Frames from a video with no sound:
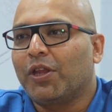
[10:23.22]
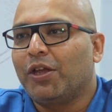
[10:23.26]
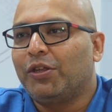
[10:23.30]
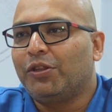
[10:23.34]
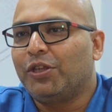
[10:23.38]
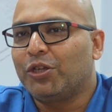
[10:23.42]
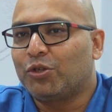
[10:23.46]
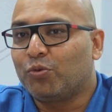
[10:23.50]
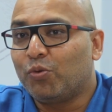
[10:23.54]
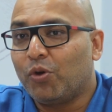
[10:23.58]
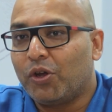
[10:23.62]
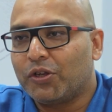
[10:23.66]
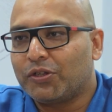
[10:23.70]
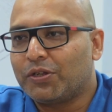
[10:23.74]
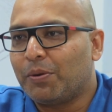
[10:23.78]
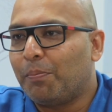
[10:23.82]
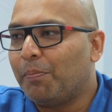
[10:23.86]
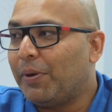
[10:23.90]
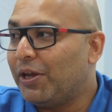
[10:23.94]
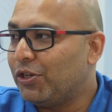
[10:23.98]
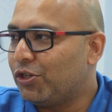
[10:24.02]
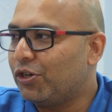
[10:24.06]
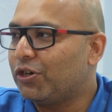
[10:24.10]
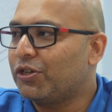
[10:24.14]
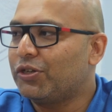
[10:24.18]
this was a
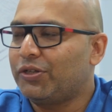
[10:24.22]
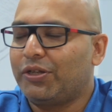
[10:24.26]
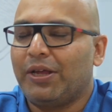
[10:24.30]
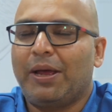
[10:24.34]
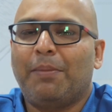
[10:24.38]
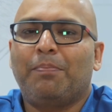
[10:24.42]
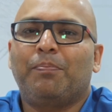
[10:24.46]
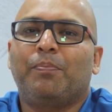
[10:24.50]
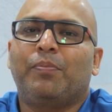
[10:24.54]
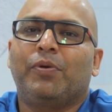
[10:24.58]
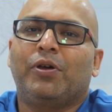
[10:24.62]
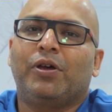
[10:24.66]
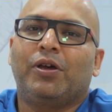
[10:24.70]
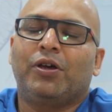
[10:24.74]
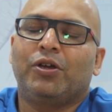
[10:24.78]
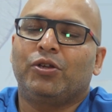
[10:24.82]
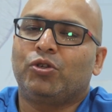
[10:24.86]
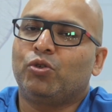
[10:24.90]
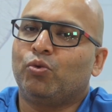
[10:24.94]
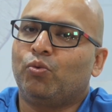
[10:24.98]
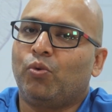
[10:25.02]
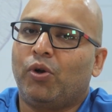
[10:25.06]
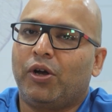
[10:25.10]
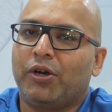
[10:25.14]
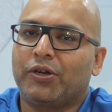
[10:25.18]
major step
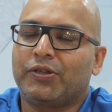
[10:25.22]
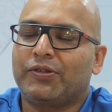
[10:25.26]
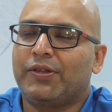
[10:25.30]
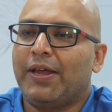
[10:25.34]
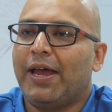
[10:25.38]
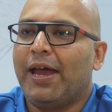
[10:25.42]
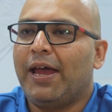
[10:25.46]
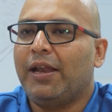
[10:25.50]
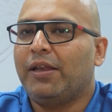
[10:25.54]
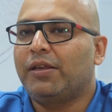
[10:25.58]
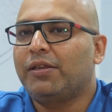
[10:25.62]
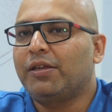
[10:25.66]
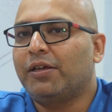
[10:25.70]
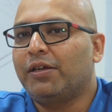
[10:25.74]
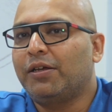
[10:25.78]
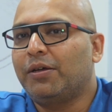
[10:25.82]
towards that